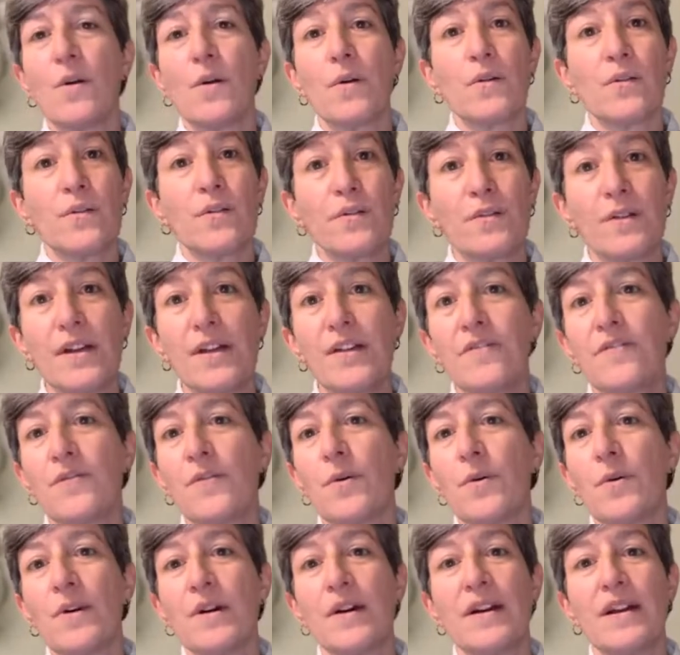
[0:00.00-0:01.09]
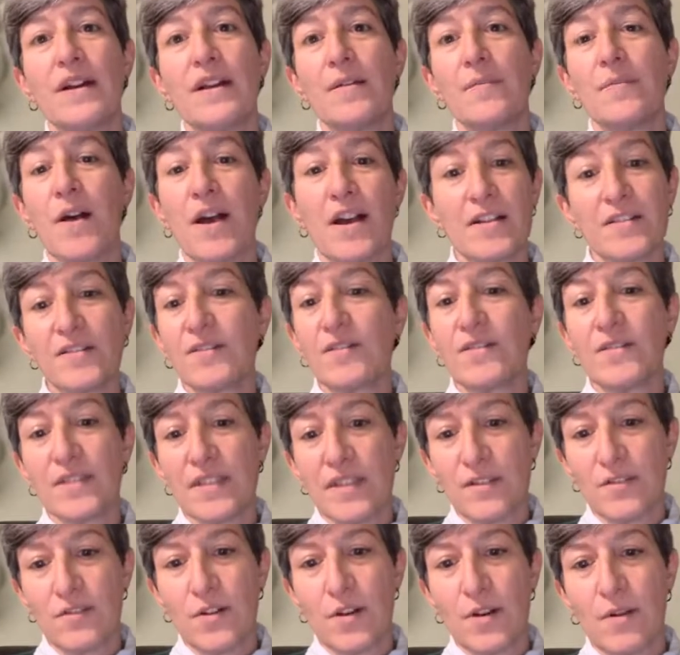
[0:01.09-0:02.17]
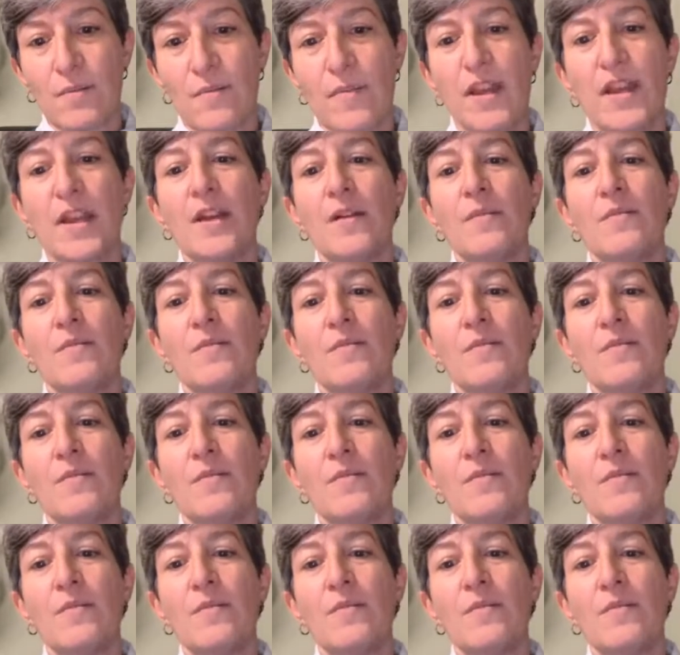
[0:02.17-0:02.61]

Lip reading: or grief or imposter syndrome